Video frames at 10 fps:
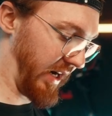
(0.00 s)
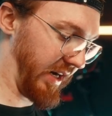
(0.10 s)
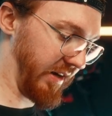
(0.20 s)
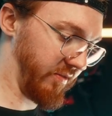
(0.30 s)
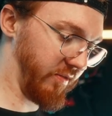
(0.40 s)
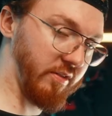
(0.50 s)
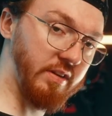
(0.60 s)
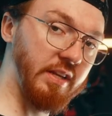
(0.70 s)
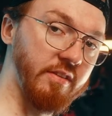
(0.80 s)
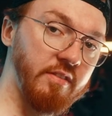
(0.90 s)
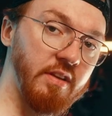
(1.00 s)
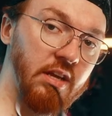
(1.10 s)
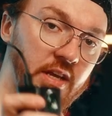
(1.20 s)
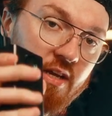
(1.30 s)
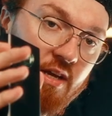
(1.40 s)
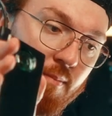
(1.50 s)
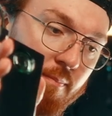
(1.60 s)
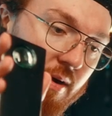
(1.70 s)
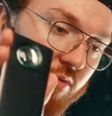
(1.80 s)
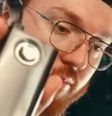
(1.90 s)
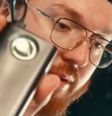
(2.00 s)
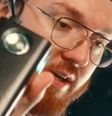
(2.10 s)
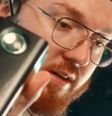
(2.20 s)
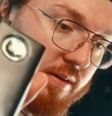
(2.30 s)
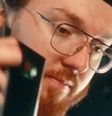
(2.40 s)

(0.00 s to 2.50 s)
I have this power bank.